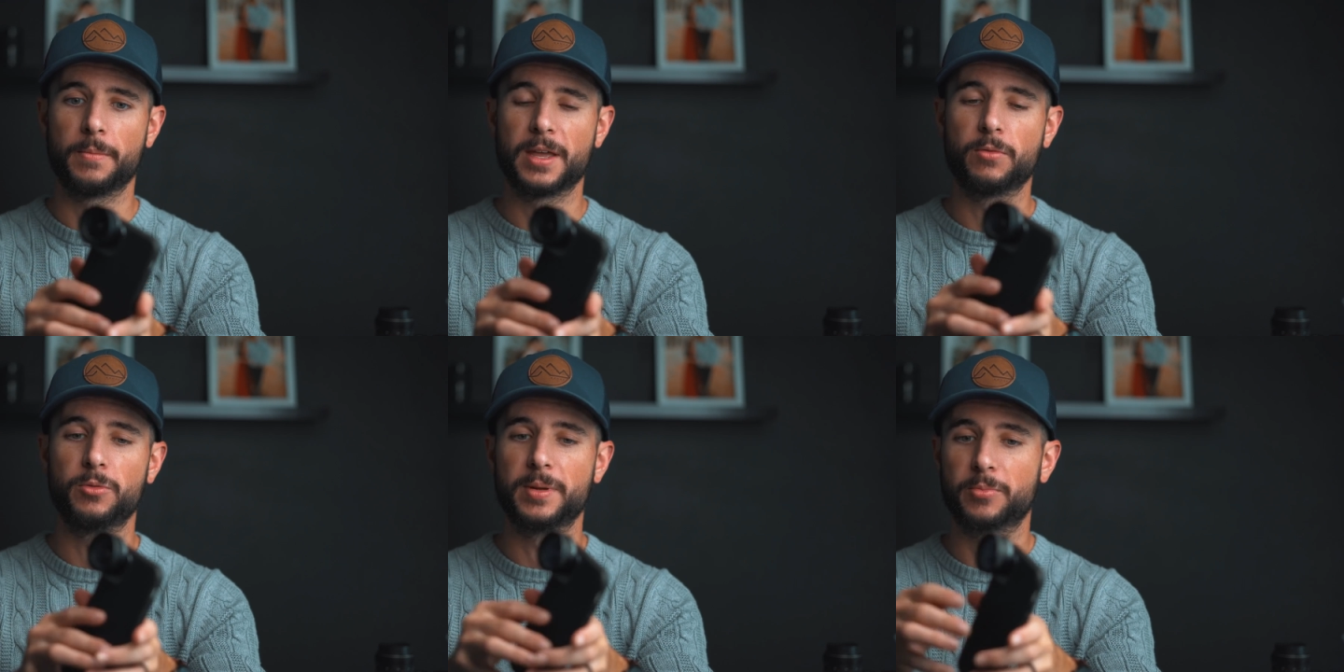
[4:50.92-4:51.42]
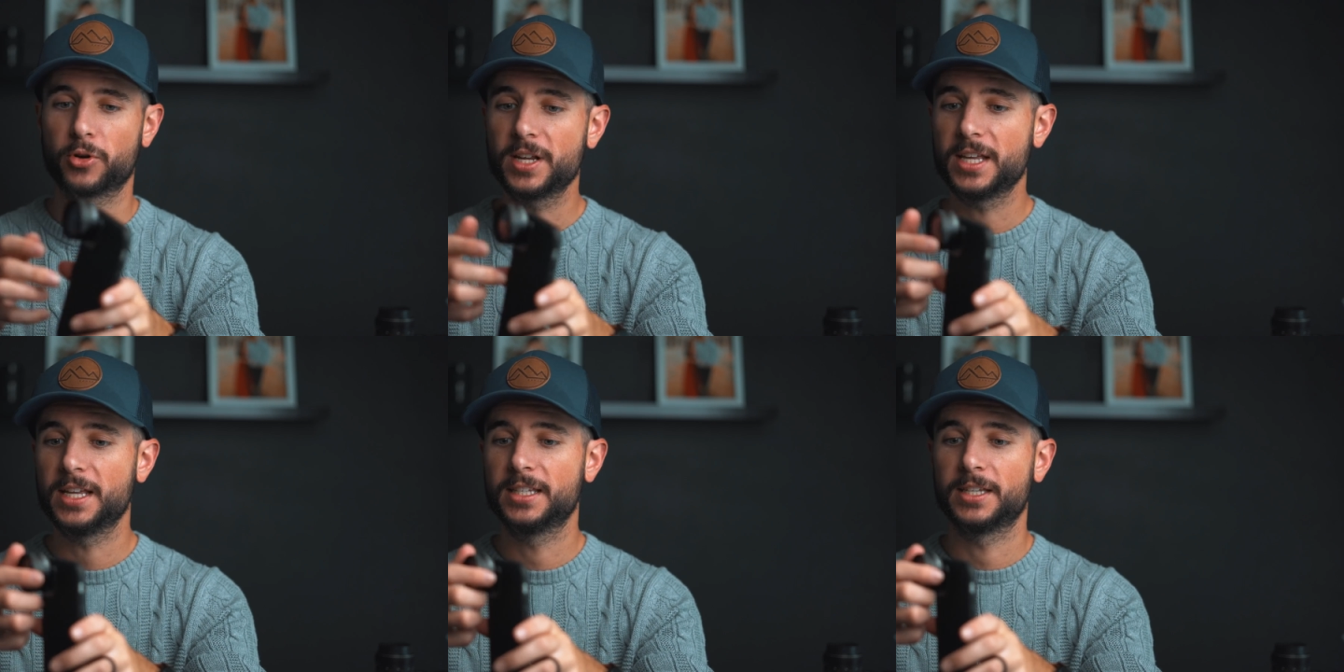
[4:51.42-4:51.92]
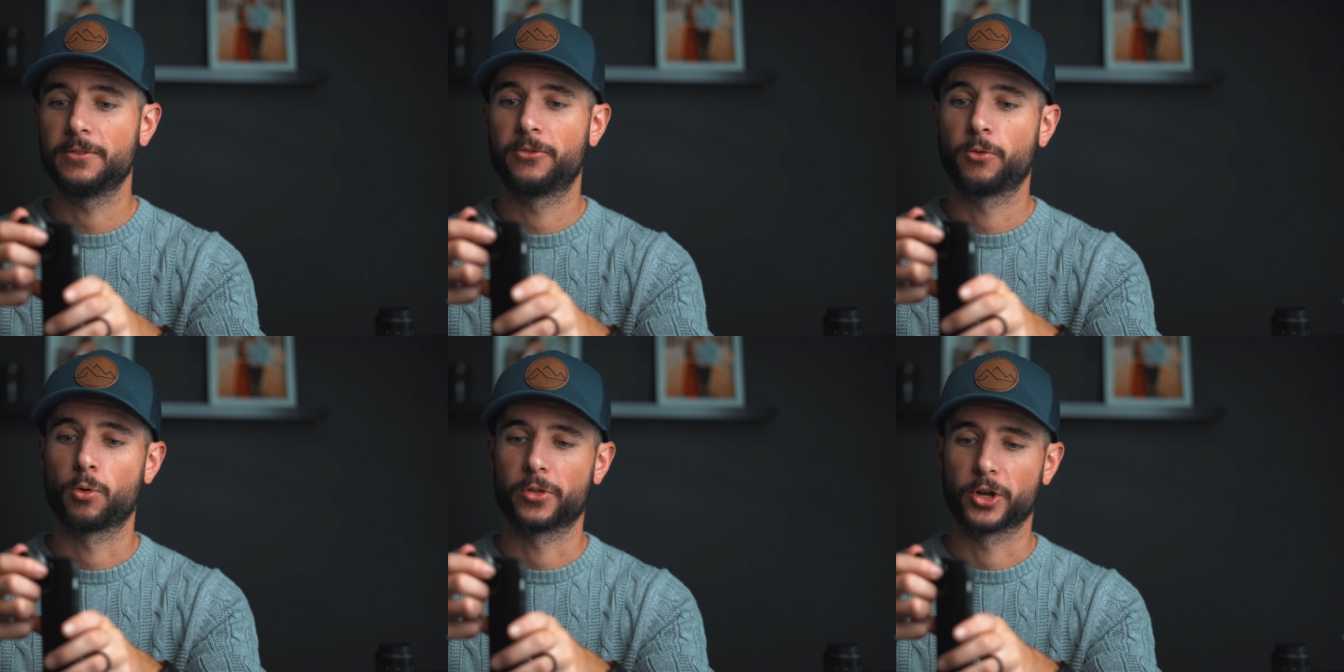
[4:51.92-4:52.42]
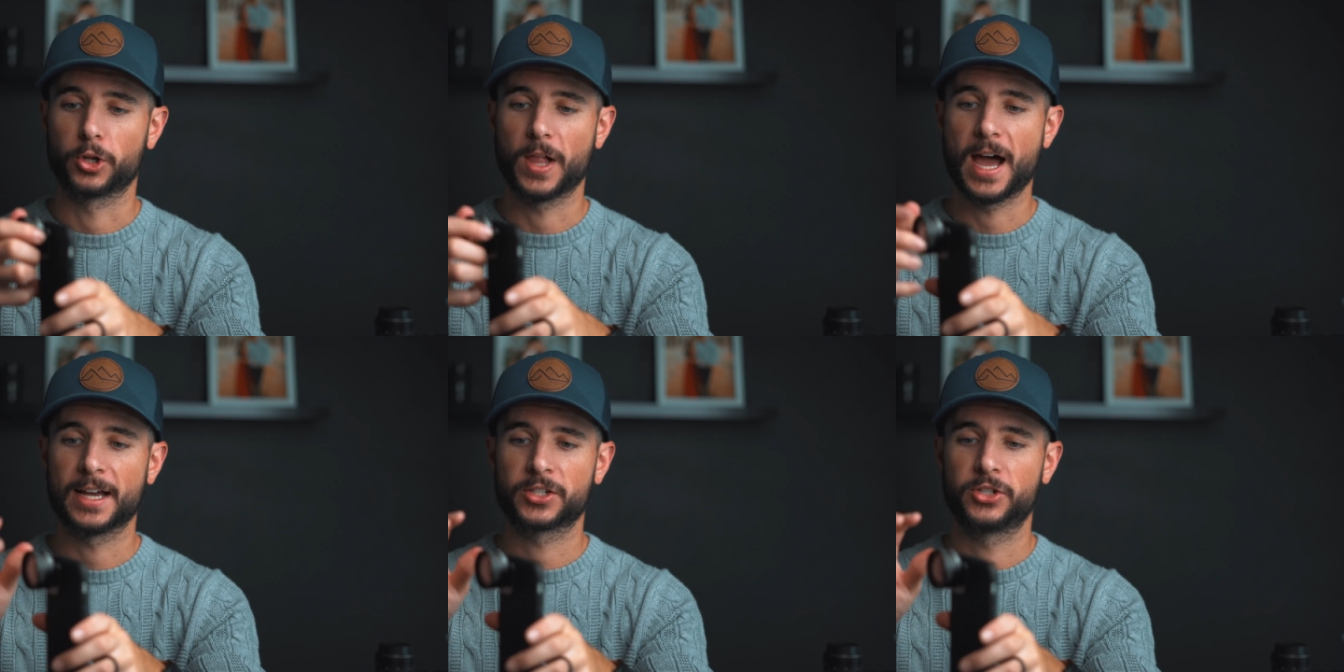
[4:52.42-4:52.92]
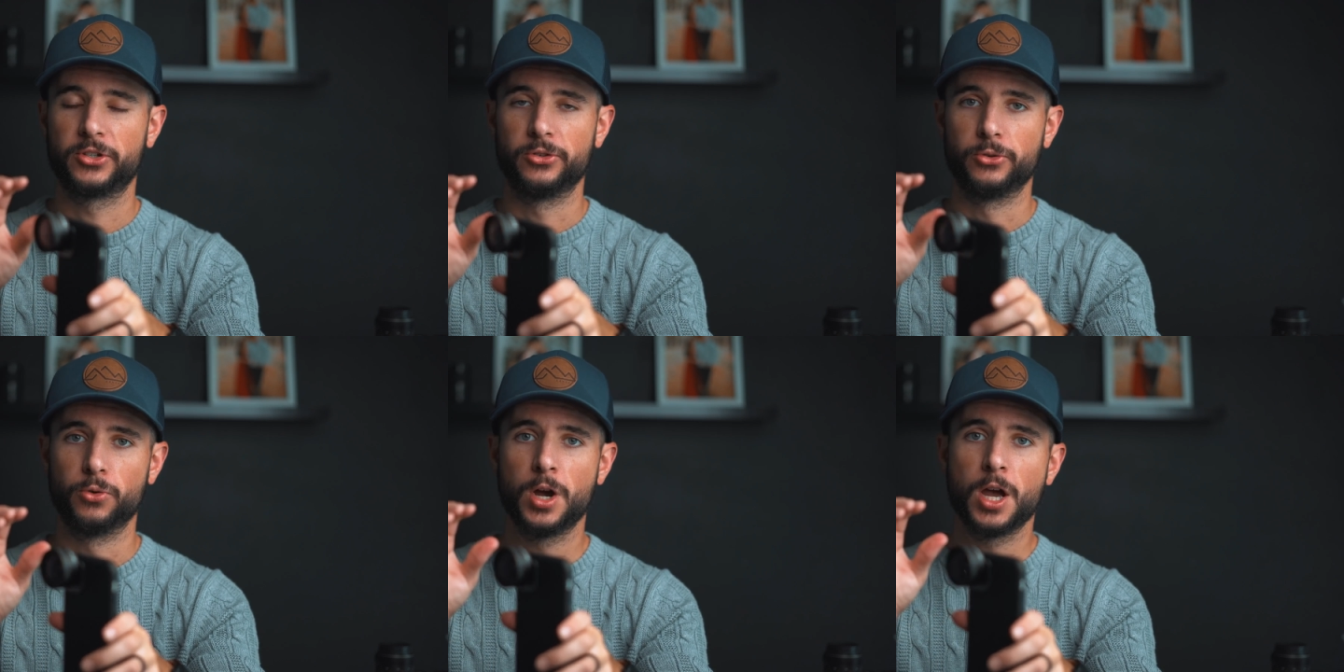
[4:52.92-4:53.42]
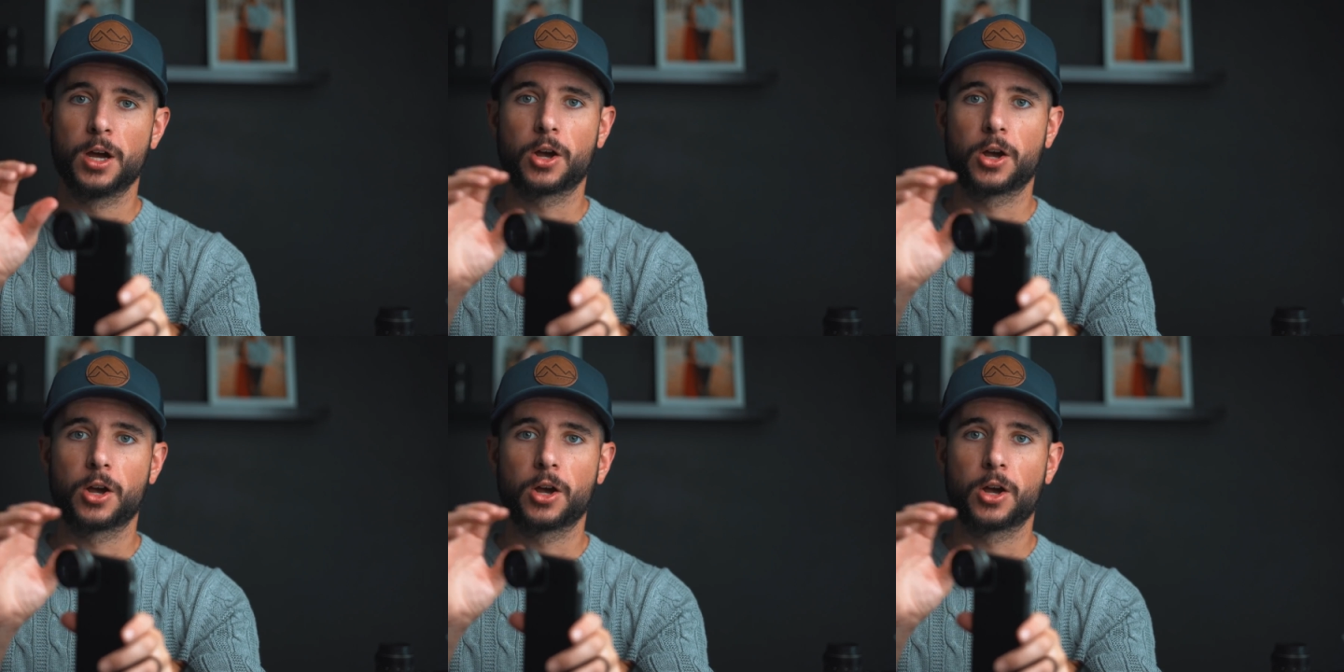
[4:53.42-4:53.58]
It would be pretty easy for the glass to